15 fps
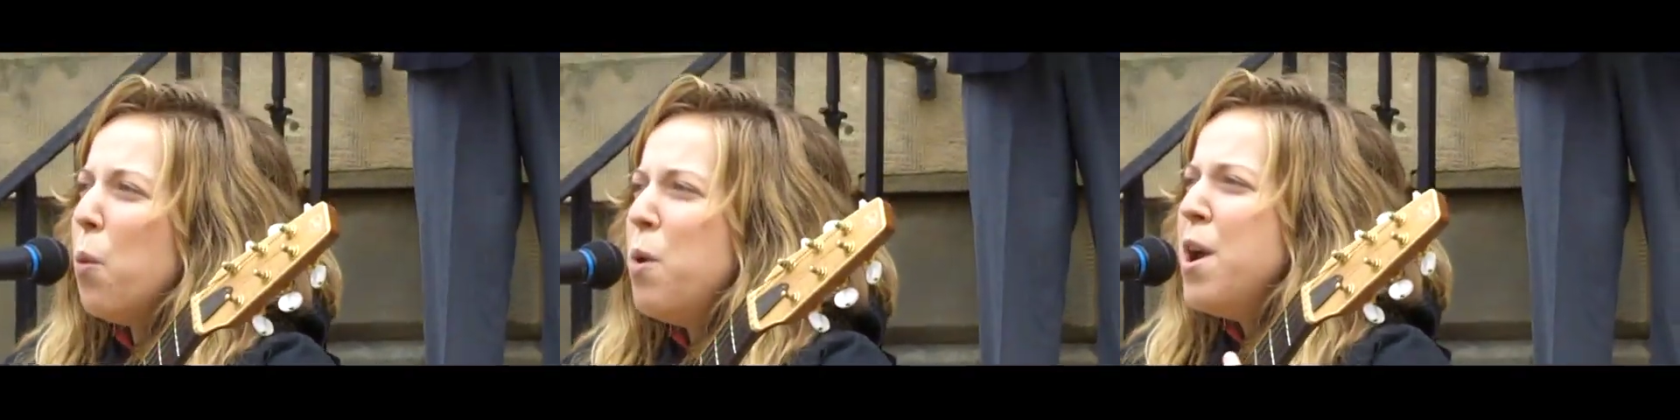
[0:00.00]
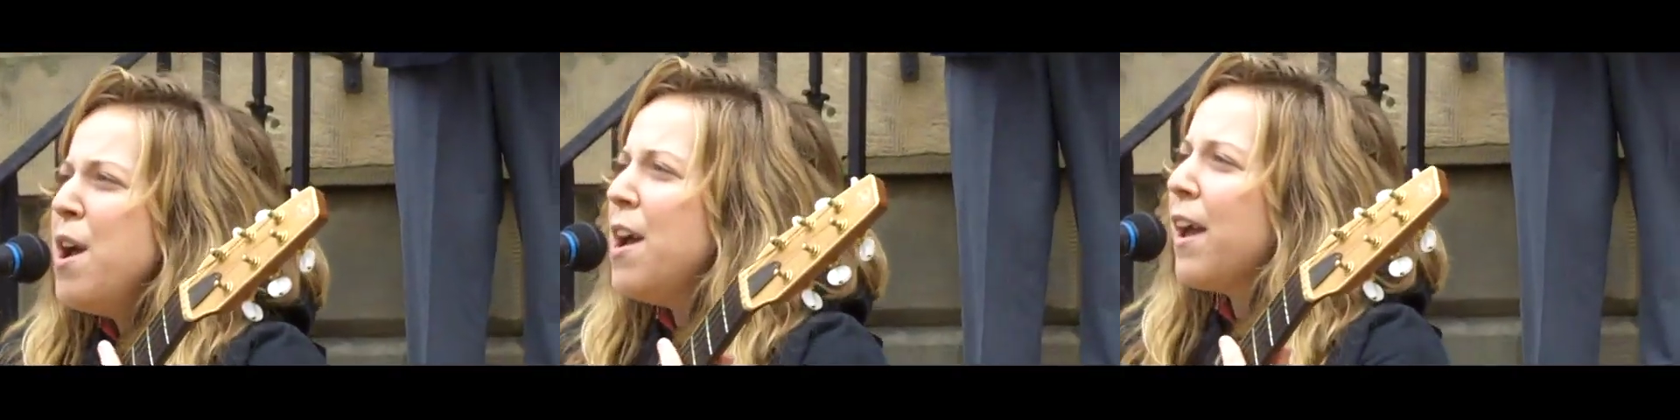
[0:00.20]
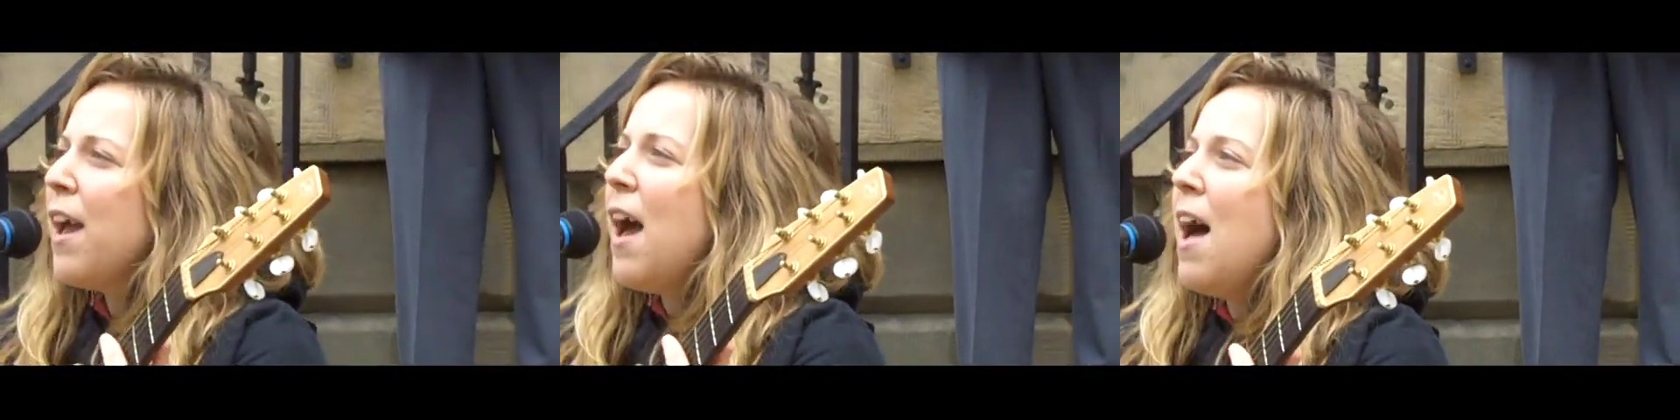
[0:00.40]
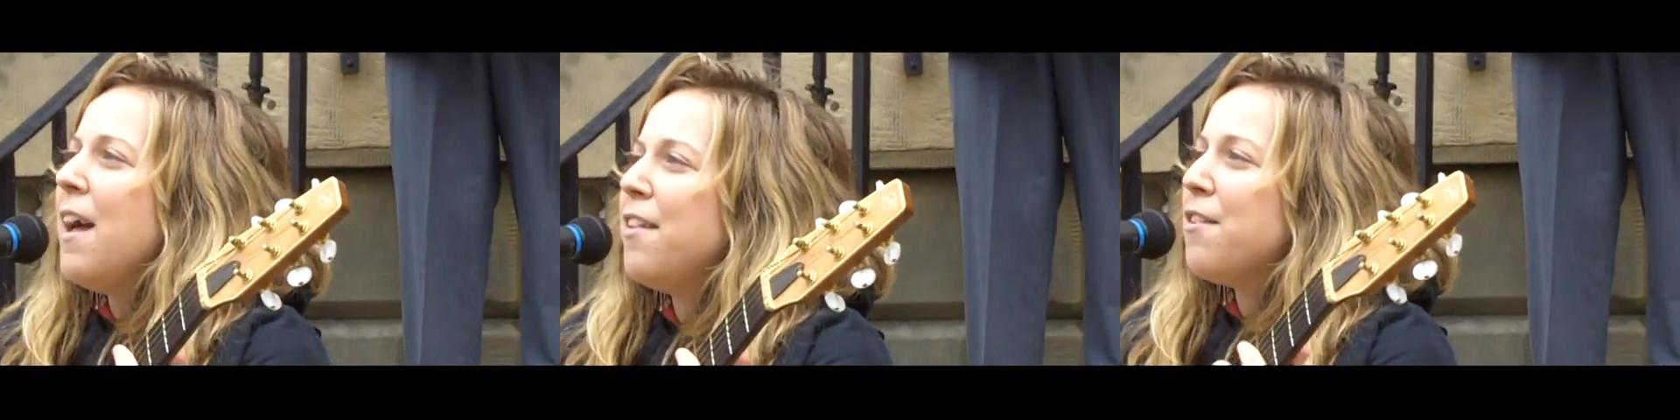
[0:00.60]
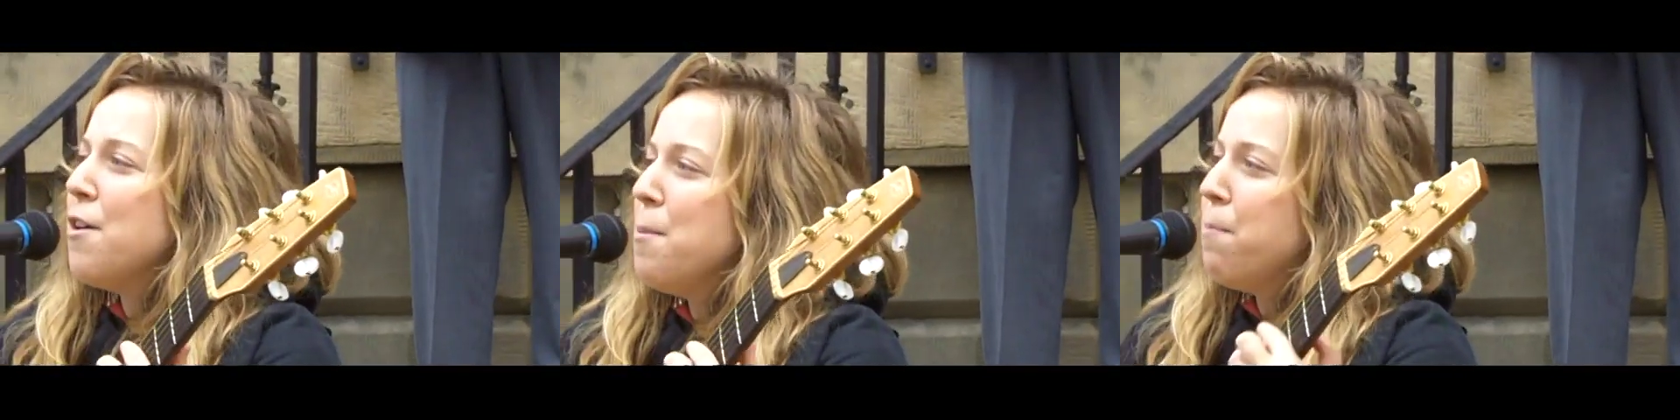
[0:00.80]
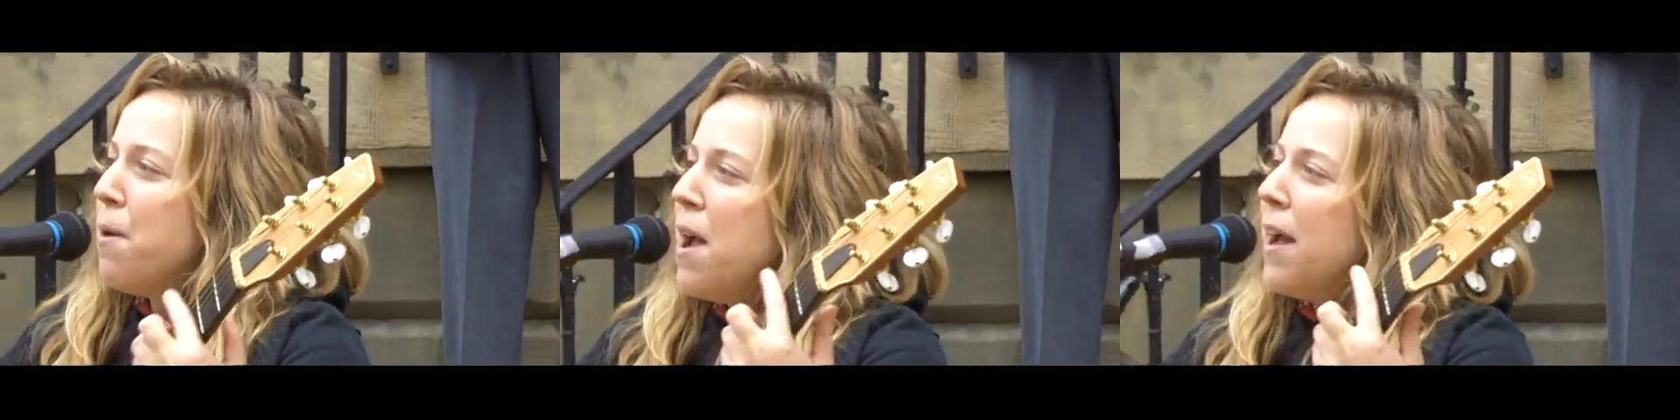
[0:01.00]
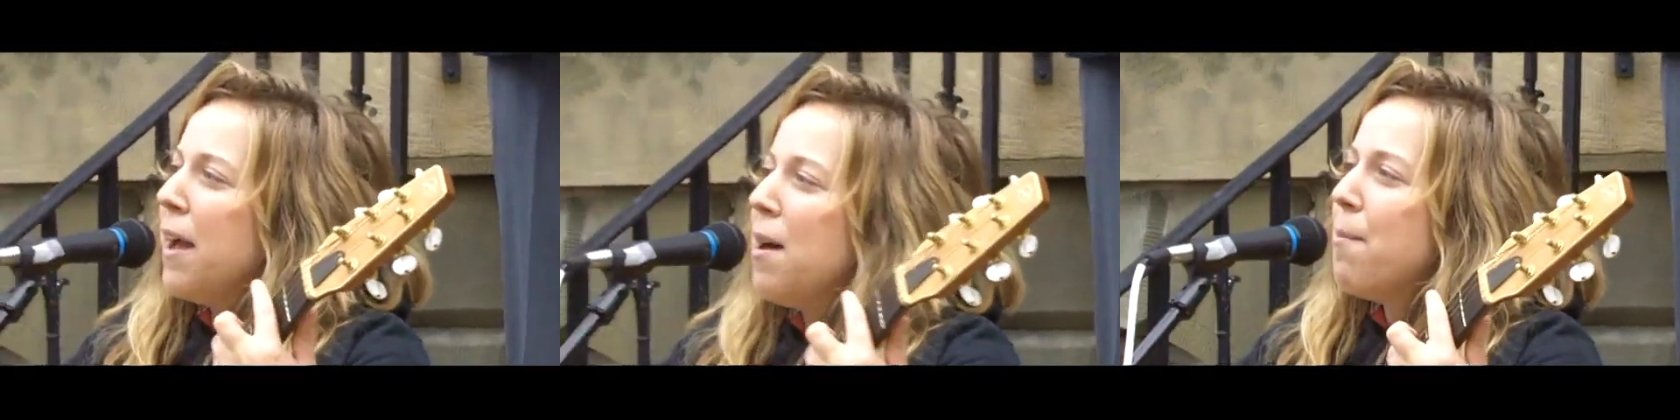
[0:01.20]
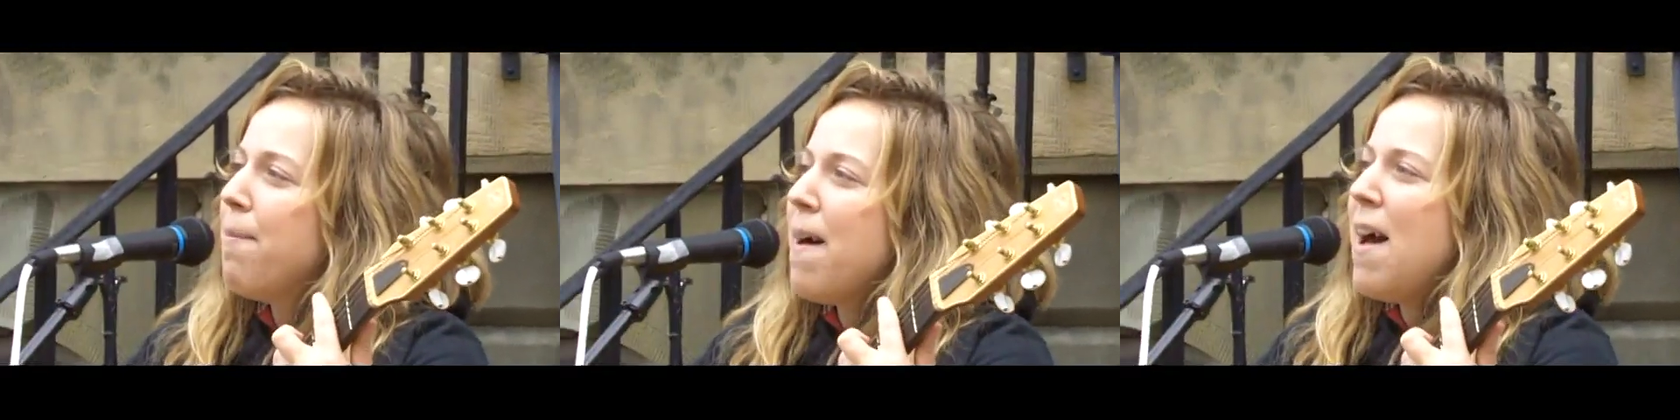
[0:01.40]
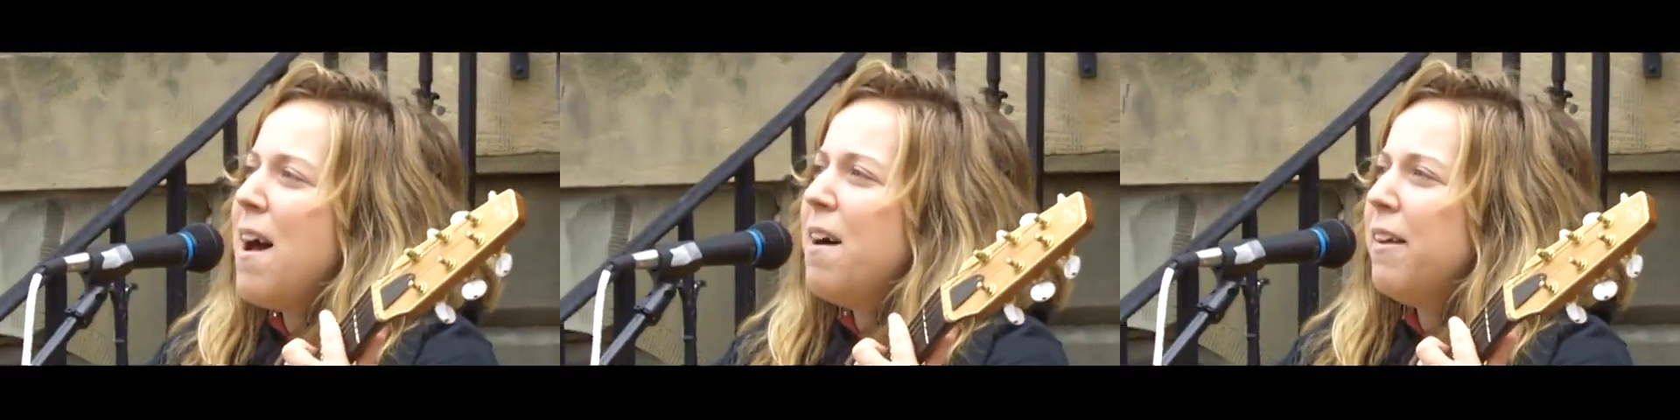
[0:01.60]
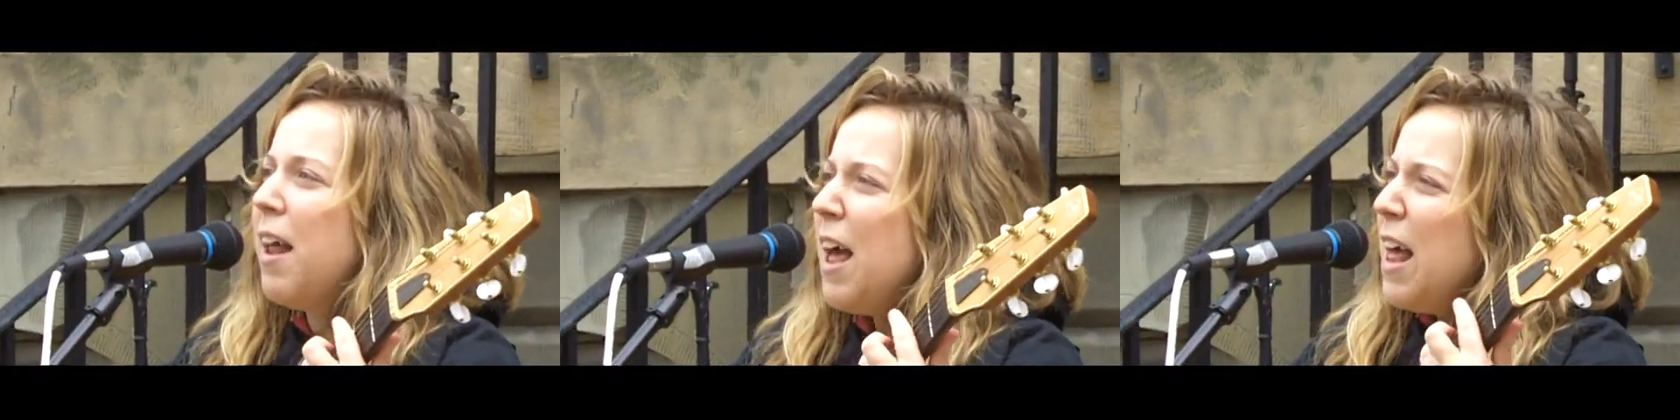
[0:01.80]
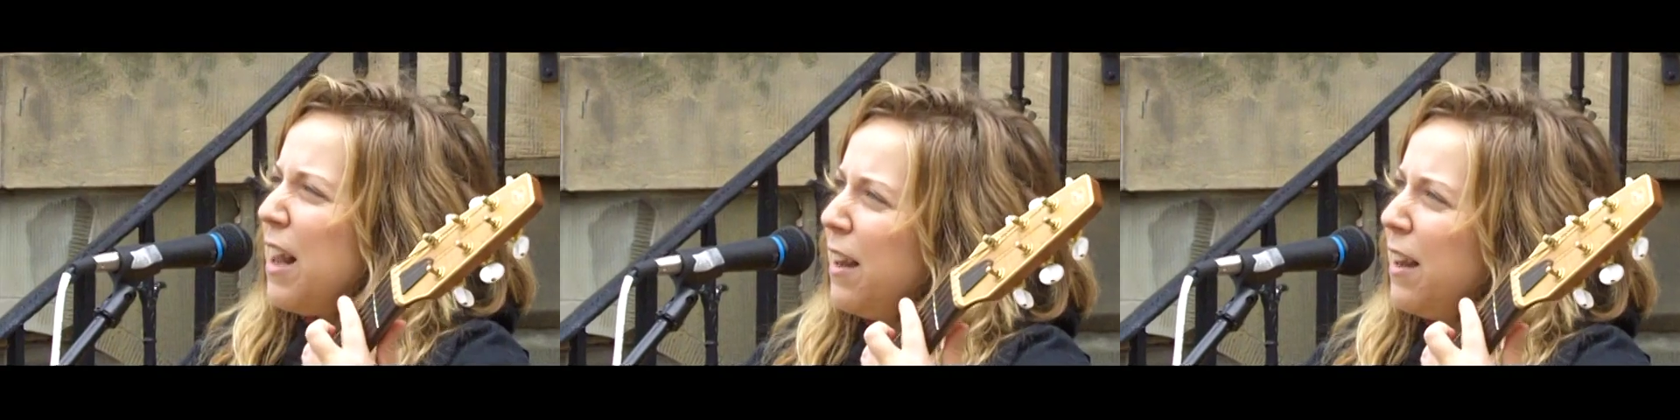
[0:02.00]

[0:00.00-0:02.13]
We got to bring about